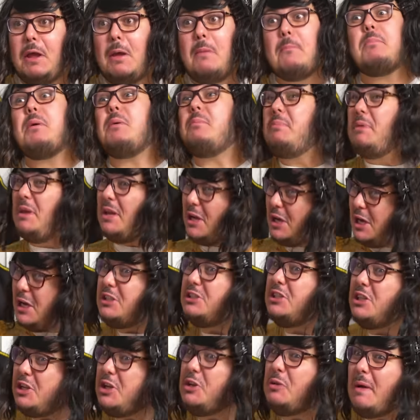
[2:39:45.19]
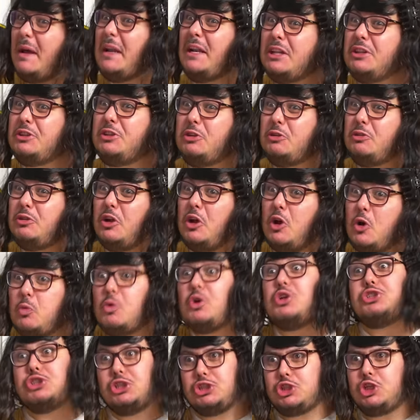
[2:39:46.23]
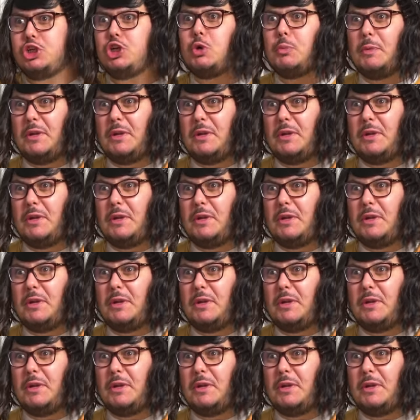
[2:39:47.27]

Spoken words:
but because of your attitude, we're just gonna